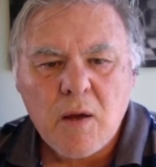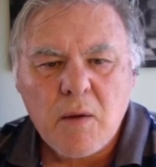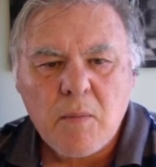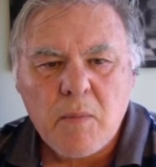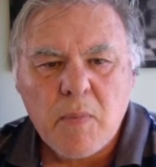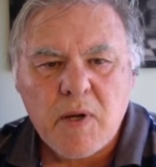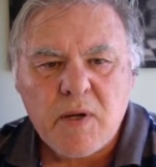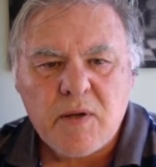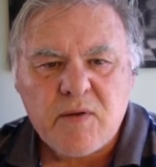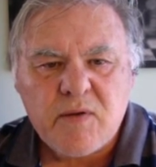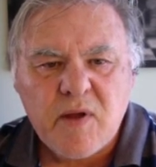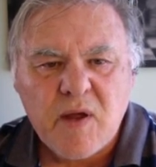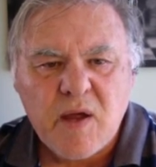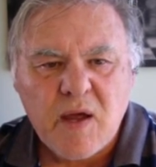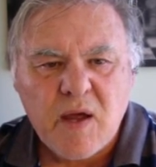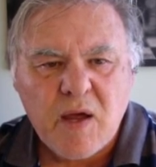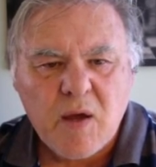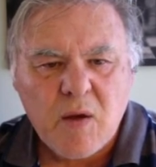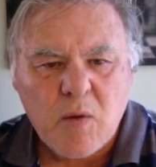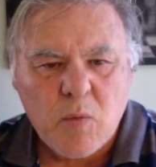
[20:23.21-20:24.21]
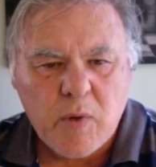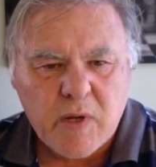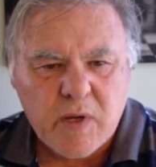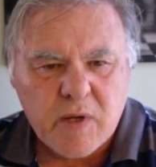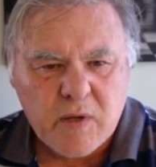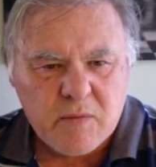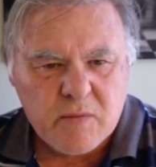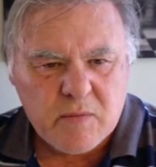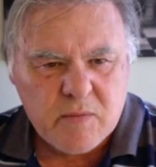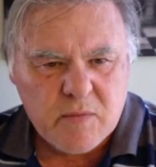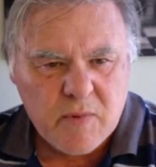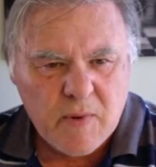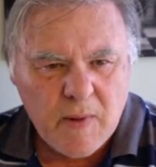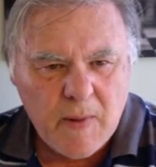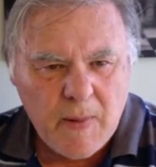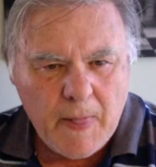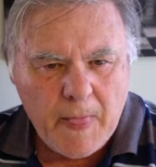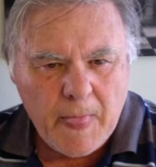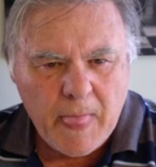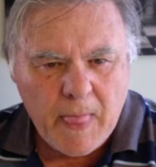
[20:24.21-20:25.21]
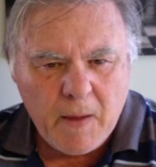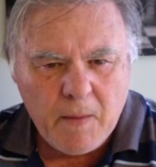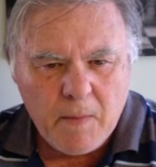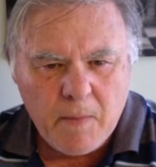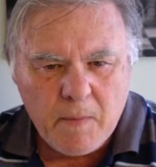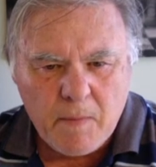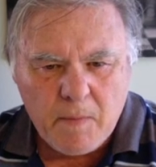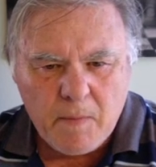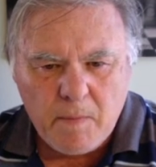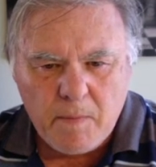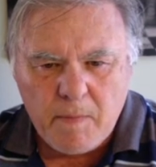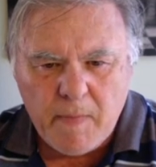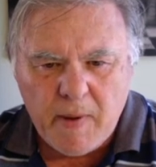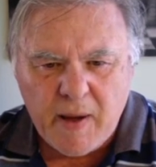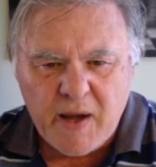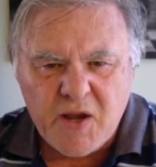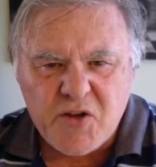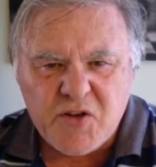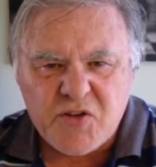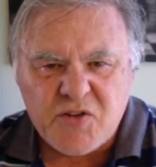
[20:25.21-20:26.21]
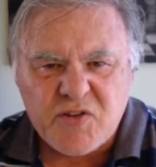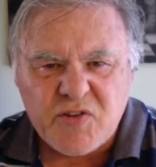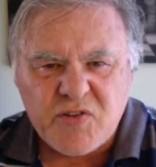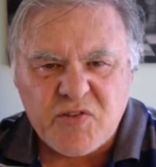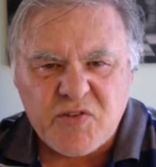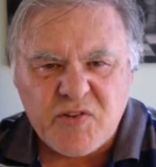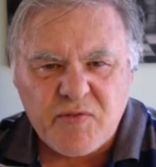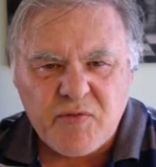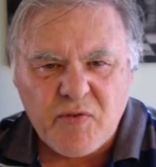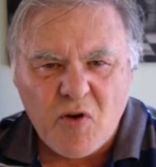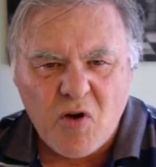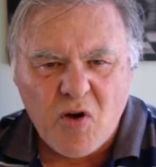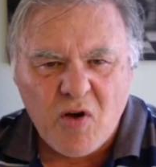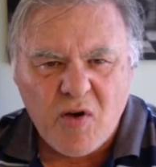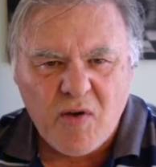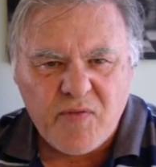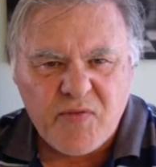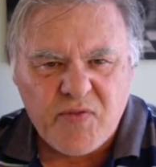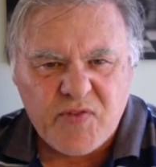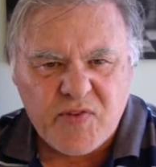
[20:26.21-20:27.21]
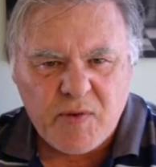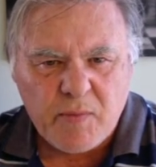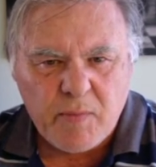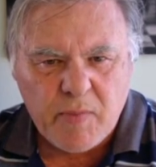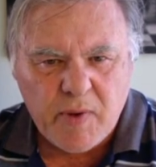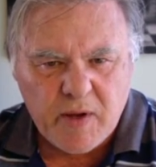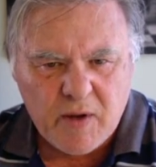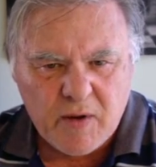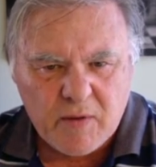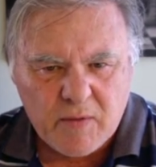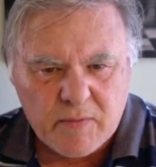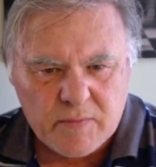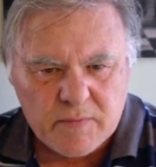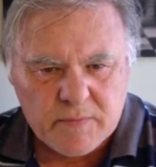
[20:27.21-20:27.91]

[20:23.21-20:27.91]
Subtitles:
But we could manage to survive somehow.